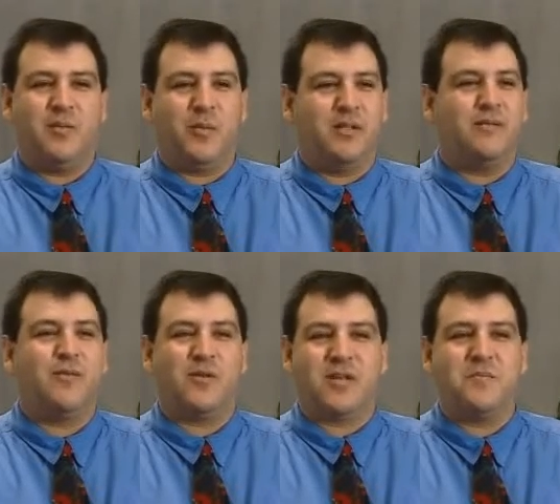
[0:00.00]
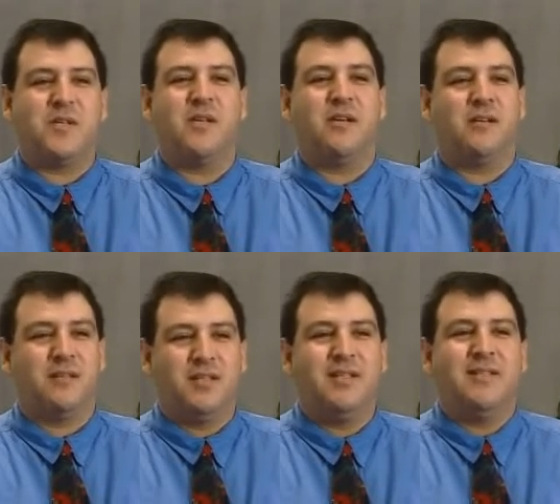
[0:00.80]
but 4 times a year,
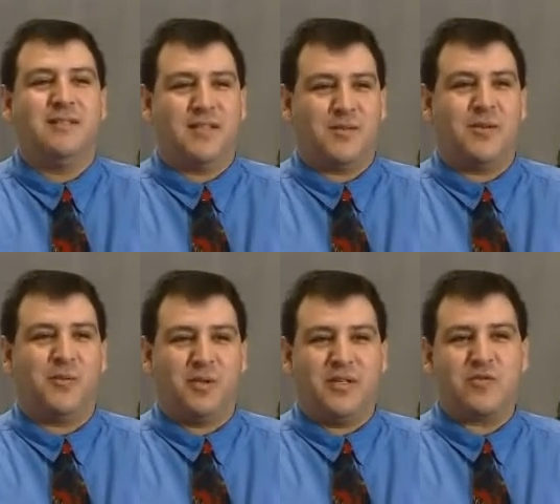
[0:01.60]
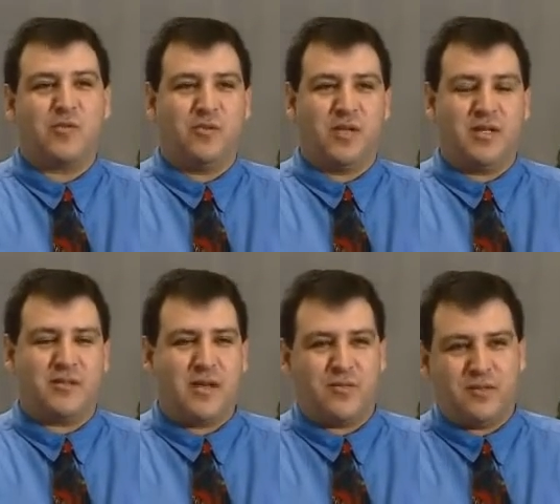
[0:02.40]
that's when they're really
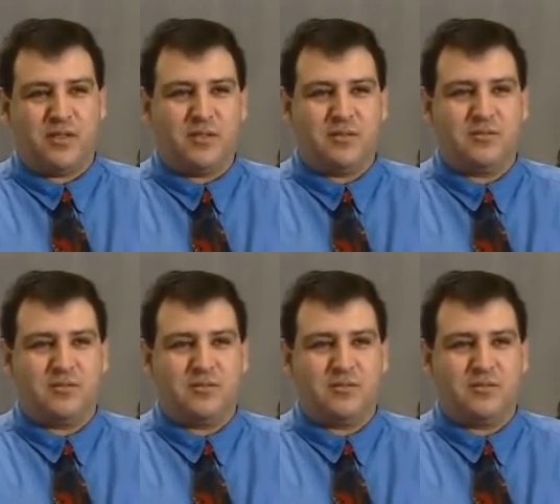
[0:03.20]
scrutinized carefully.